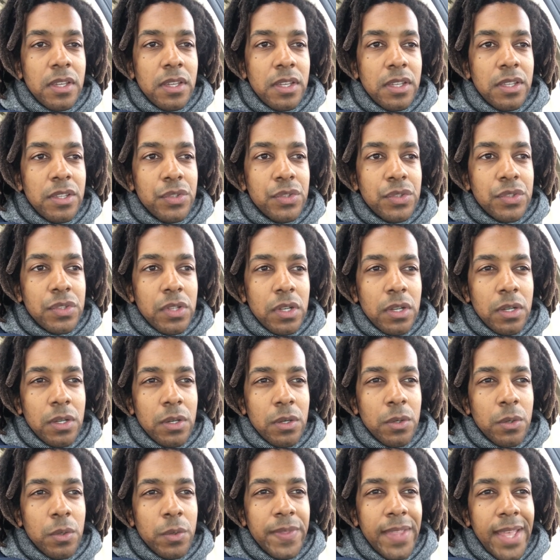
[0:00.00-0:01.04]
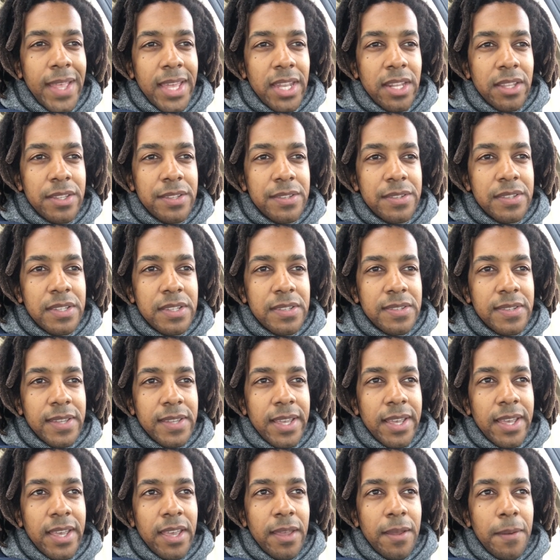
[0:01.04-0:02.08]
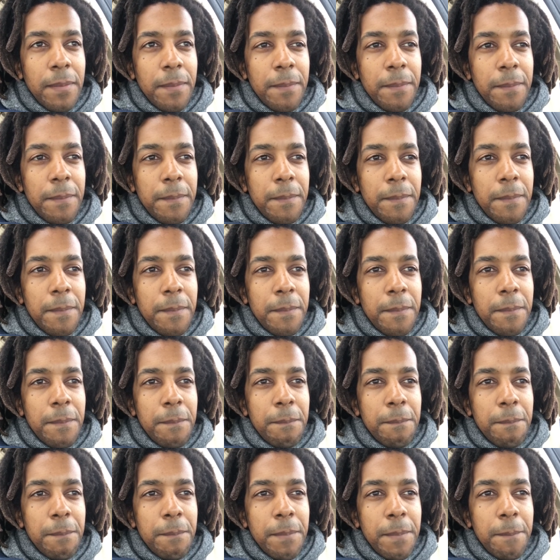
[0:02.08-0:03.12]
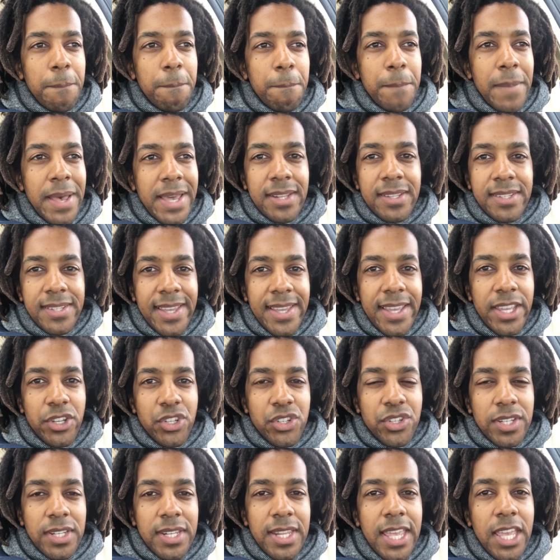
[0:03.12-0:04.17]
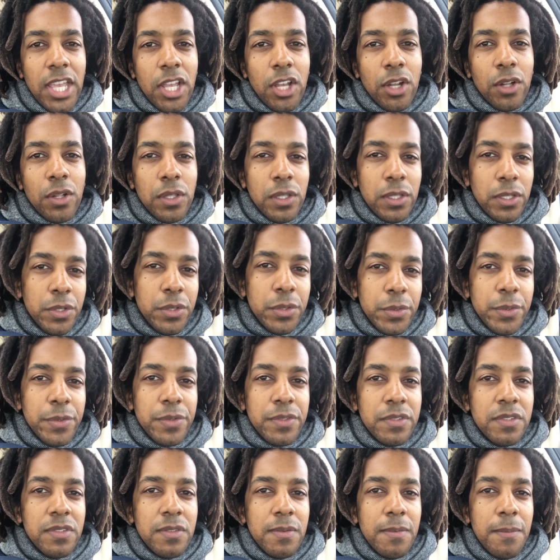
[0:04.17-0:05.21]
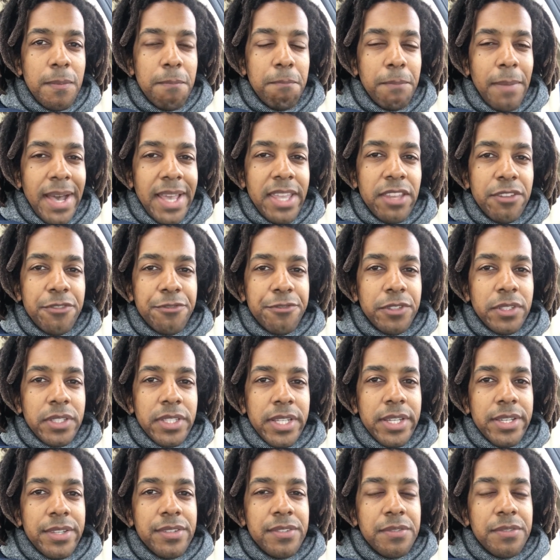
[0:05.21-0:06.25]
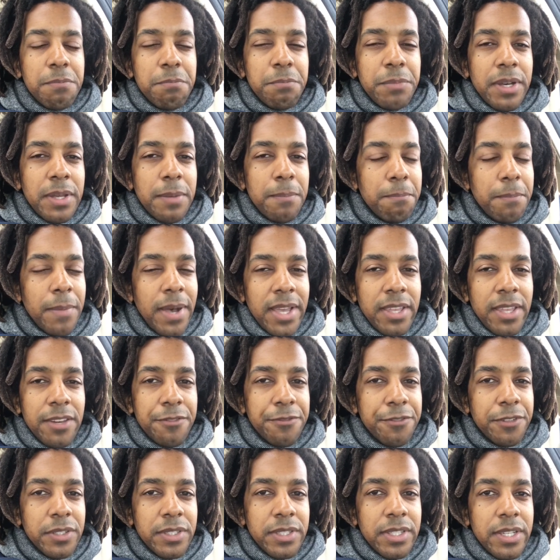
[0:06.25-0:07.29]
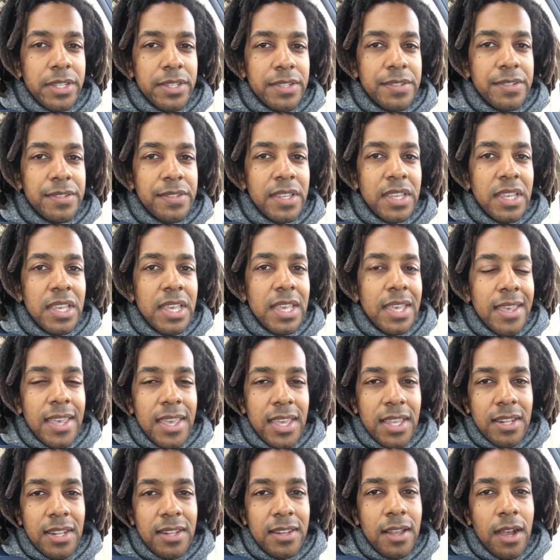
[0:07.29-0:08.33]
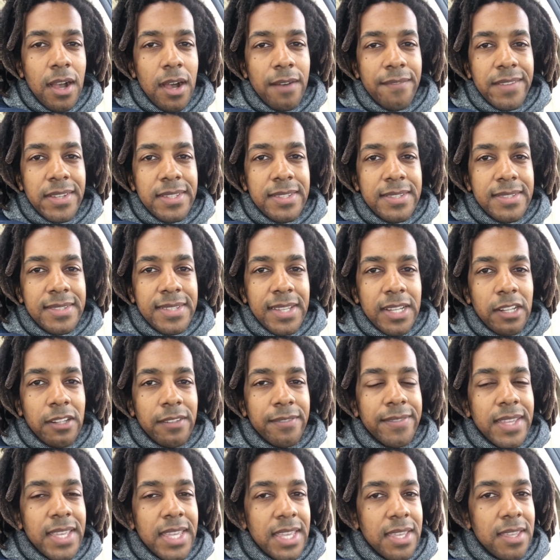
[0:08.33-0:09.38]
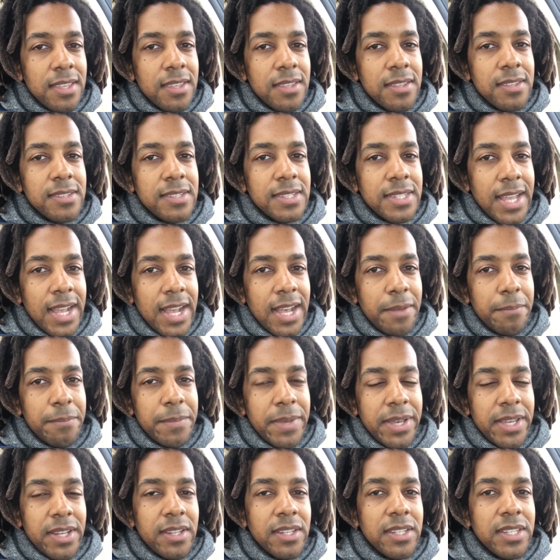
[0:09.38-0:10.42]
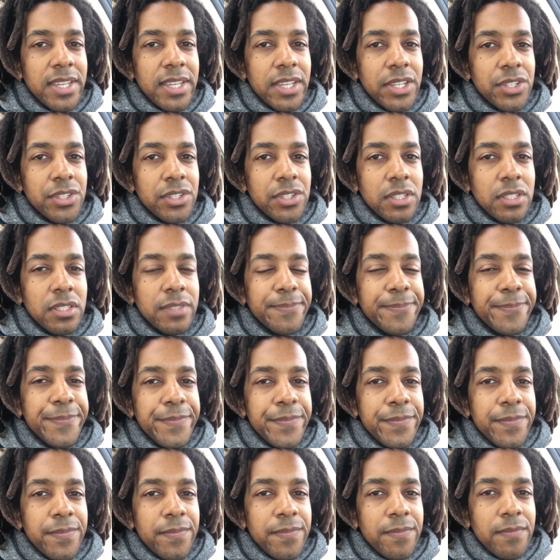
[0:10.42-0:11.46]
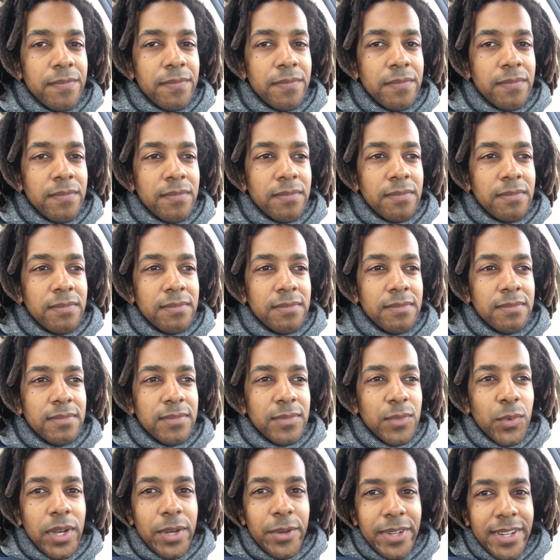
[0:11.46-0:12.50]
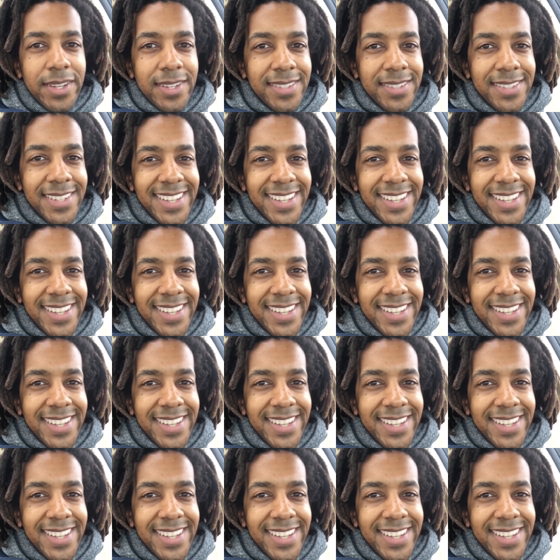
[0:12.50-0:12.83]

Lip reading: So, that is to say, meditation includes mindfulness, but mindfulness in and of itself is not meditation. Why would I say